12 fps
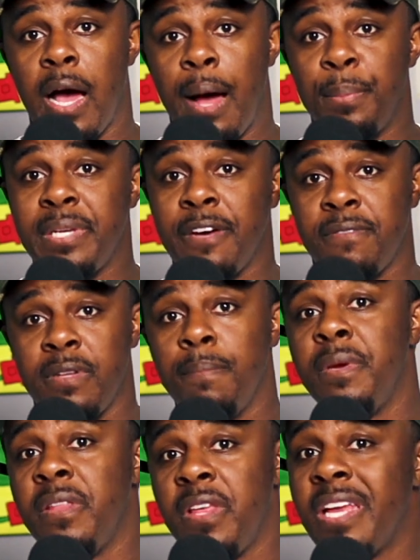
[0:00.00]
I will definitely
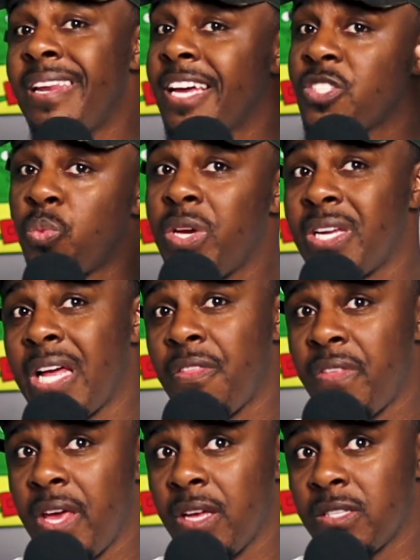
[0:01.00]
be there next week, and I
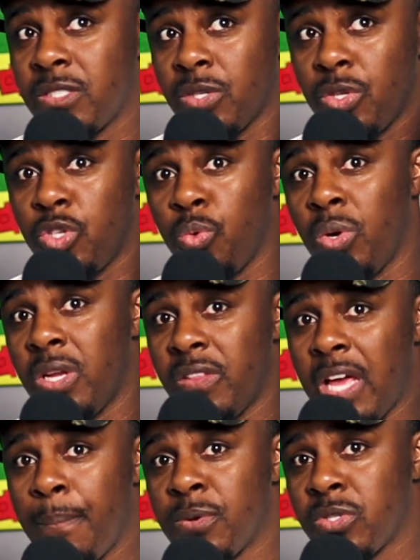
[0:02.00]
think to do
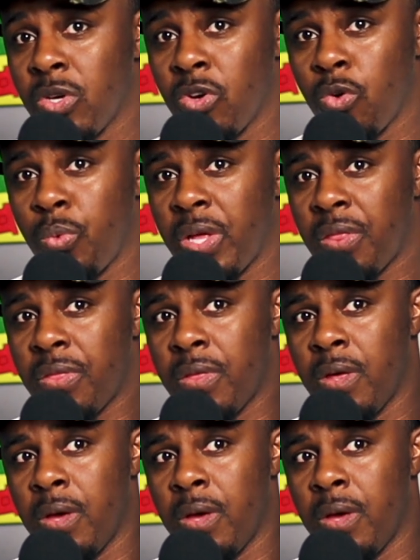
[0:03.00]
another episode with.